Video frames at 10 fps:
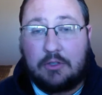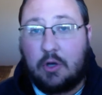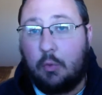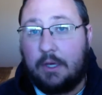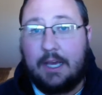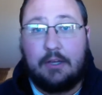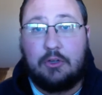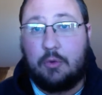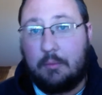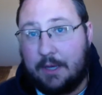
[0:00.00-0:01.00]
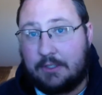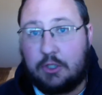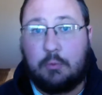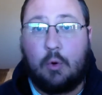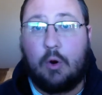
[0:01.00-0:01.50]
So we get into a
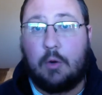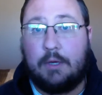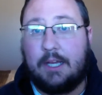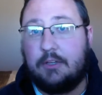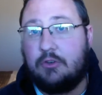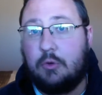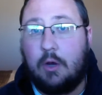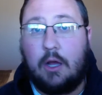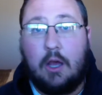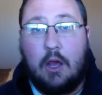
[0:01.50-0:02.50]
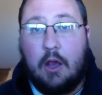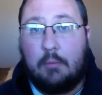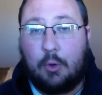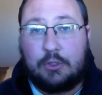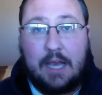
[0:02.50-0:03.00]
message board, we get into a
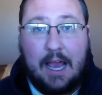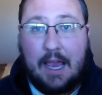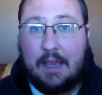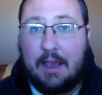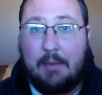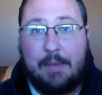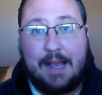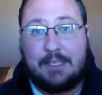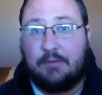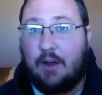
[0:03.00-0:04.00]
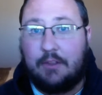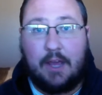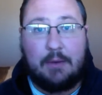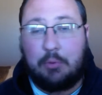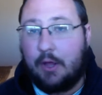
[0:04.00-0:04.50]
massive
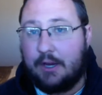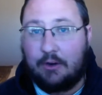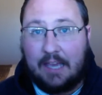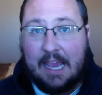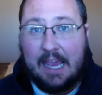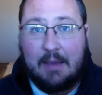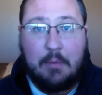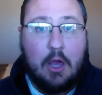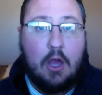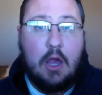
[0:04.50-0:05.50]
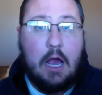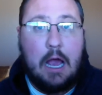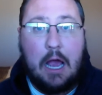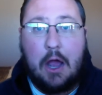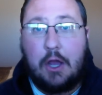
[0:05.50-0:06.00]
online player game.
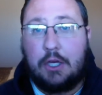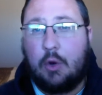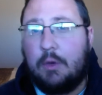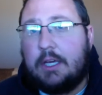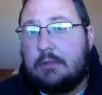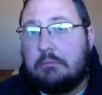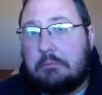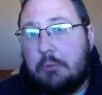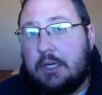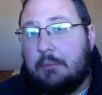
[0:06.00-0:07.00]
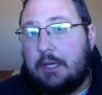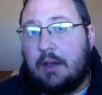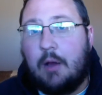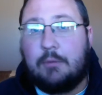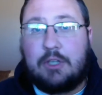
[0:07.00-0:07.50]
We can
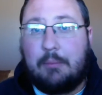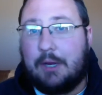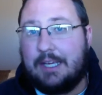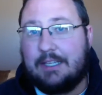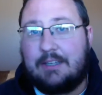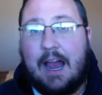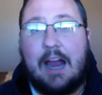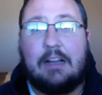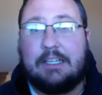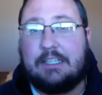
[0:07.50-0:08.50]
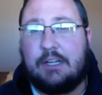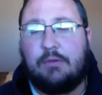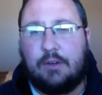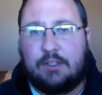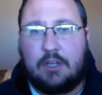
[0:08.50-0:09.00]
become somebody entirely
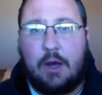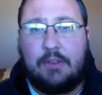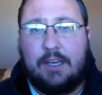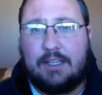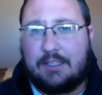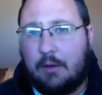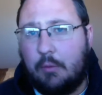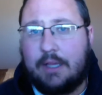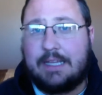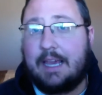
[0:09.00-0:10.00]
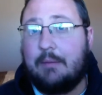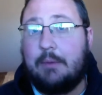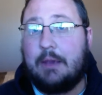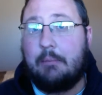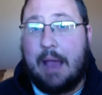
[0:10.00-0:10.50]
different. So I think in some ways that can
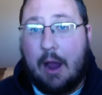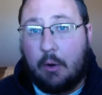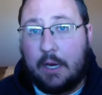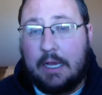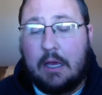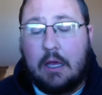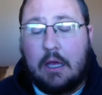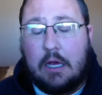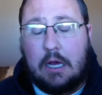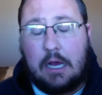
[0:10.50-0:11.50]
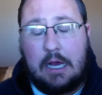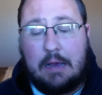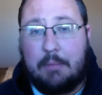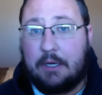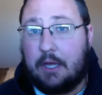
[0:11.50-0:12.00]
be empowering.
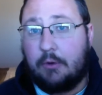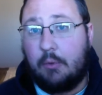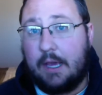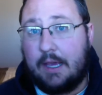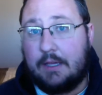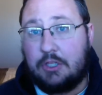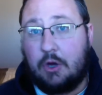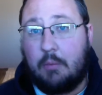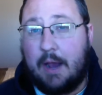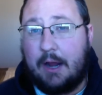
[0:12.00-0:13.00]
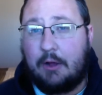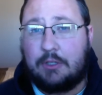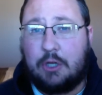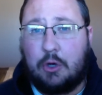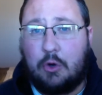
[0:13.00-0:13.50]
But in other ways, it might
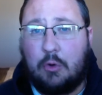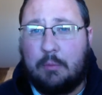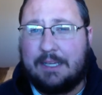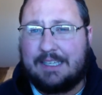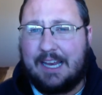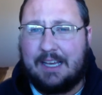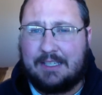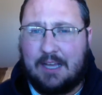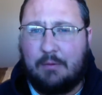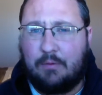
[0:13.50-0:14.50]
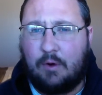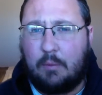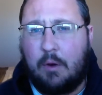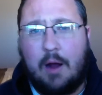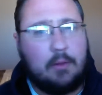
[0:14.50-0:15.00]
also be setting us up for
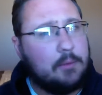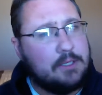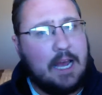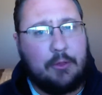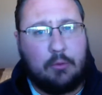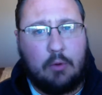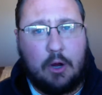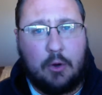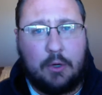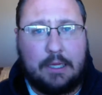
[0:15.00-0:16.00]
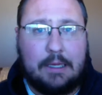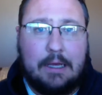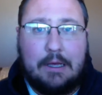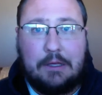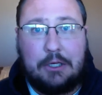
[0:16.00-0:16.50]
problems down the road and,
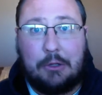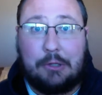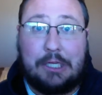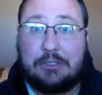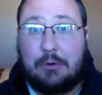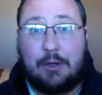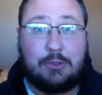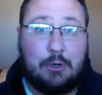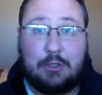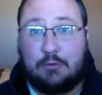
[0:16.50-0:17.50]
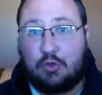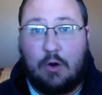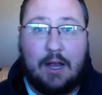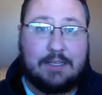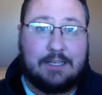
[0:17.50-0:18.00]
leads to all sorts of
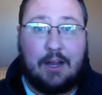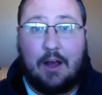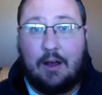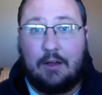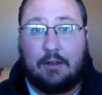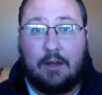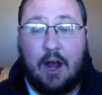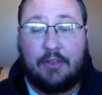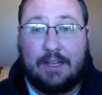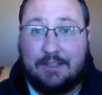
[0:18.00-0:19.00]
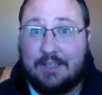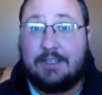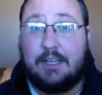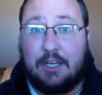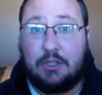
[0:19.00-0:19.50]
trust and
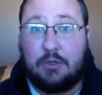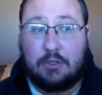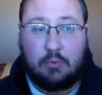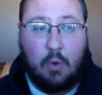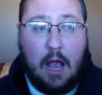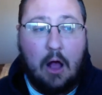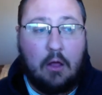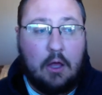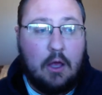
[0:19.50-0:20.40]
authenticity issues as well.